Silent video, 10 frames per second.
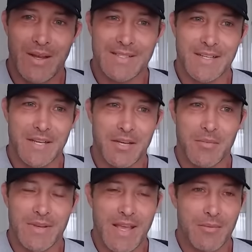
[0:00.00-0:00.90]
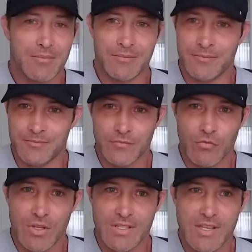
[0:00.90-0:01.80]
But yeah,
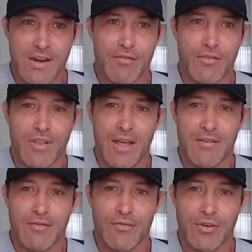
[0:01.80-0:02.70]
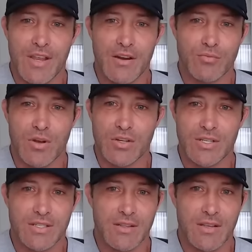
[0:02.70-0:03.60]
really excited for that, for Kerry's
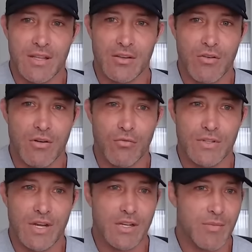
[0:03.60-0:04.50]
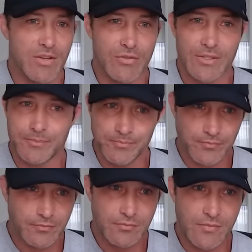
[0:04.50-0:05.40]
project and the carnivore documentary.
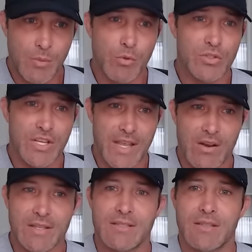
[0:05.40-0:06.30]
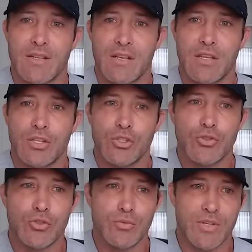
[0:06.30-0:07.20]
You can check out his
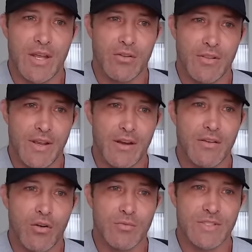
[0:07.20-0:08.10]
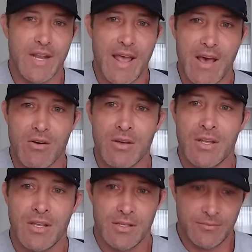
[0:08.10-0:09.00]
YouTube channel there, the Homestead Howe.
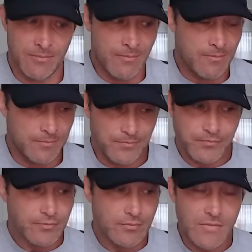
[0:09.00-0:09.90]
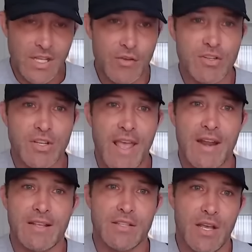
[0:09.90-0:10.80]
He originally
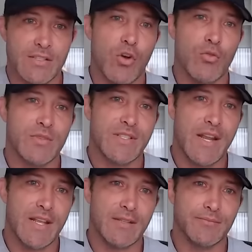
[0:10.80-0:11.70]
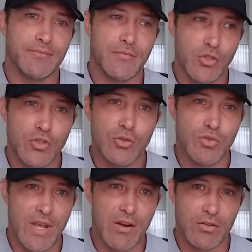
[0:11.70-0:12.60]
had as a homesteading
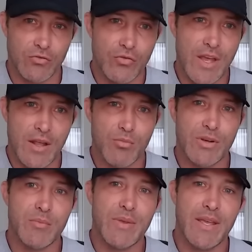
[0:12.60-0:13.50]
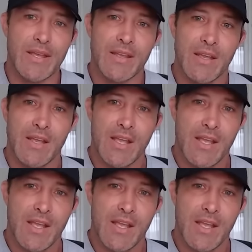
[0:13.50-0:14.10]
YouTube channel and grew that up pretty big,